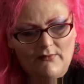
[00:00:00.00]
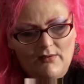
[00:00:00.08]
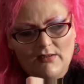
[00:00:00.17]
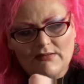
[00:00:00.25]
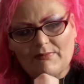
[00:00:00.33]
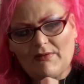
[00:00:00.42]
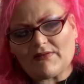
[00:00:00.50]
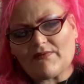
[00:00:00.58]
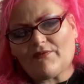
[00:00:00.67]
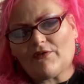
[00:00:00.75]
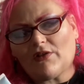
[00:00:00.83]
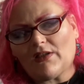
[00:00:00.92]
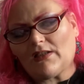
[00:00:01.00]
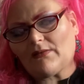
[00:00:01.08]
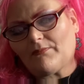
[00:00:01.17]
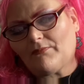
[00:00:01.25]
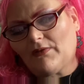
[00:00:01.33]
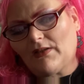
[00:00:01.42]
I suppose if you've got it
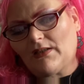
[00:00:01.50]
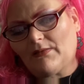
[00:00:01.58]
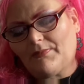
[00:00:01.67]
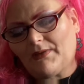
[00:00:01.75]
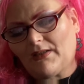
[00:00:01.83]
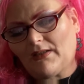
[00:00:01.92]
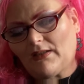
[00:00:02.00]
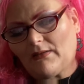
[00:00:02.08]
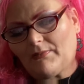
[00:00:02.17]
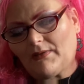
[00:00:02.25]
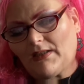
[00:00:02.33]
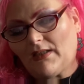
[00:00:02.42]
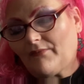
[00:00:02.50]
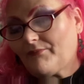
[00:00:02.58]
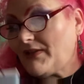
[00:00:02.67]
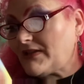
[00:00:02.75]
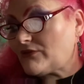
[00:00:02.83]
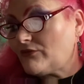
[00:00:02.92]
in a big thing, but yeah,
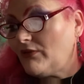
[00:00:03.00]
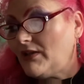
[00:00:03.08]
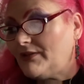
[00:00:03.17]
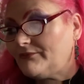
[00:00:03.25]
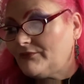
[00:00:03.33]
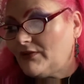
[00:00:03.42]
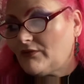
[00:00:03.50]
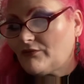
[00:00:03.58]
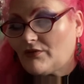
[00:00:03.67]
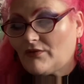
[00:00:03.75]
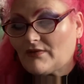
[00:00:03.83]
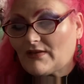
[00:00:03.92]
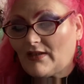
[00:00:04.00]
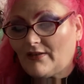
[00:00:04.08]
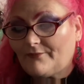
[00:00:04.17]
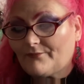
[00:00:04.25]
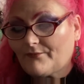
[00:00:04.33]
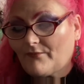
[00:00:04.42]
that's all right. I'll use
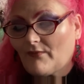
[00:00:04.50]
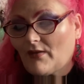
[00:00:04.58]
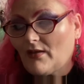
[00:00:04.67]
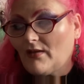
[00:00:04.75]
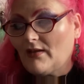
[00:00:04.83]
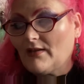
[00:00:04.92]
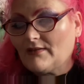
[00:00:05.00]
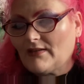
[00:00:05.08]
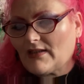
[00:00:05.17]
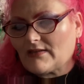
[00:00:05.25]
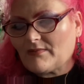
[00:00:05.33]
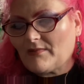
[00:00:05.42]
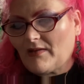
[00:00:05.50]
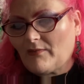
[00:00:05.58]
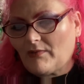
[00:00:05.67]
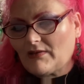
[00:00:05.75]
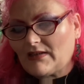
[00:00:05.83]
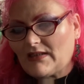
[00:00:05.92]
that. Next, we have
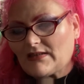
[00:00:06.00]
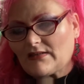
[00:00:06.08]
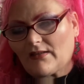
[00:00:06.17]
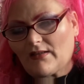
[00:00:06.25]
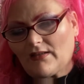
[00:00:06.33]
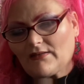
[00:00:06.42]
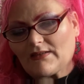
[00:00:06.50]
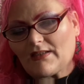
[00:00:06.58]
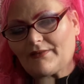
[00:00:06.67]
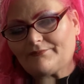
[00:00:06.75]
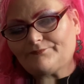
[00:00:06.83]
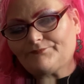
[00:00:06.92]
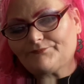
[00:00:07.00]
one of these little things again,